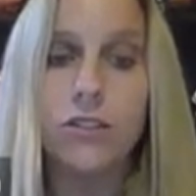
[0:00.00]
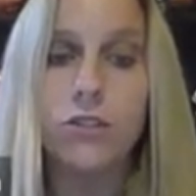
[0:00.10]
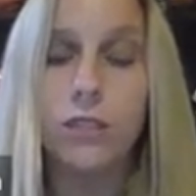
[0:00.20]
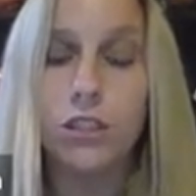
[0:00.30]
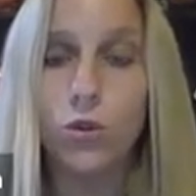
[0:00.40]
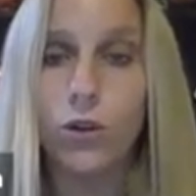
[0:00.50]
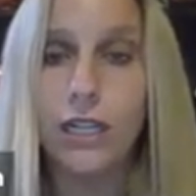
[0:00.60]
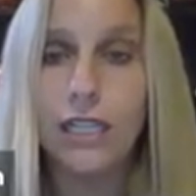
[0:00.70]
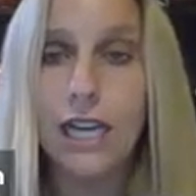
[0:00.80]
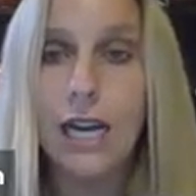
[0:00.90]
to
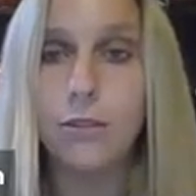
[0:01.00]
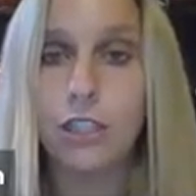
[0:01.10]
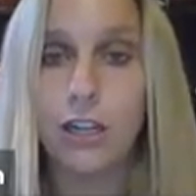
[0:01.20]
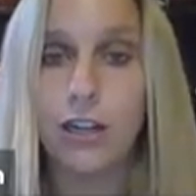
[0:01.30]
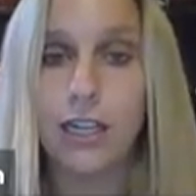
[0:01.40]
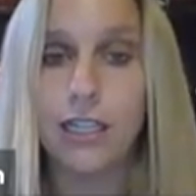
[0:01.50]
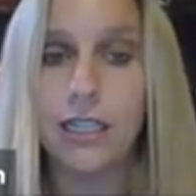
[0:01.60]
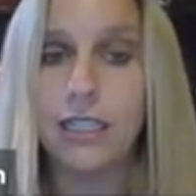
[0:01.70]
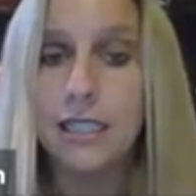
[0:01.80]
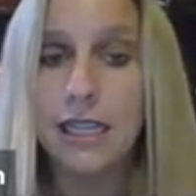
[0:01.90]
majority time sharing, and
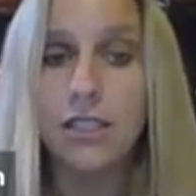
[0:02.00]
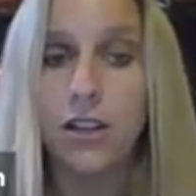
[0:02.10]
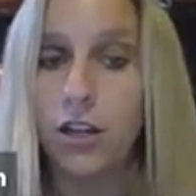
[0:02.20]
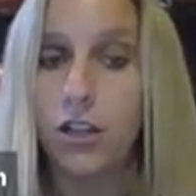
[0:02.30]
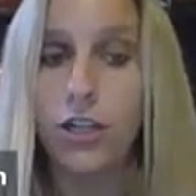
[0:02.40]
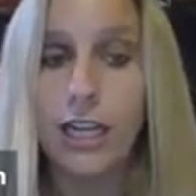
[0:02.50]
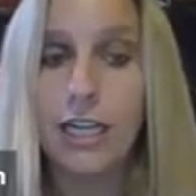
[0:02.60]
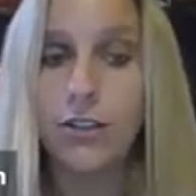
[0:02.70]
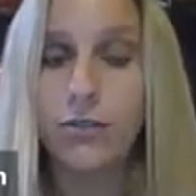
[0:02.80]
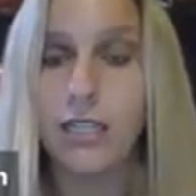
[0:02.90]
it says 183